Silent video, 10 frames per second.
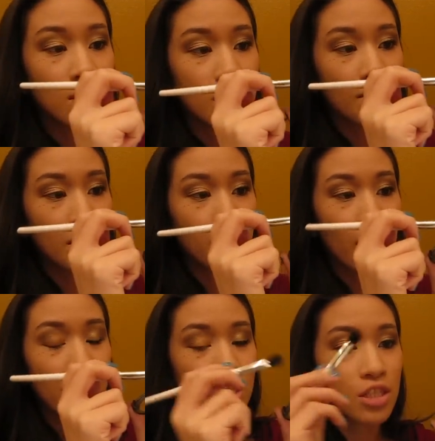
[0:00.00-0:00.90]
dip the
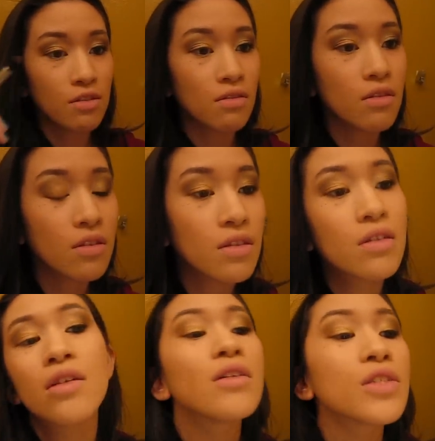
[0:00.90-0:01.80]
brush,
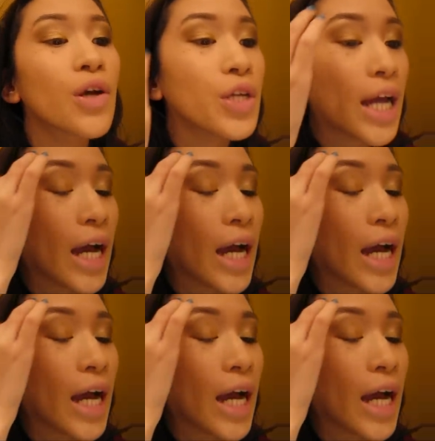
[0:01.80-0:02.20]
Sonia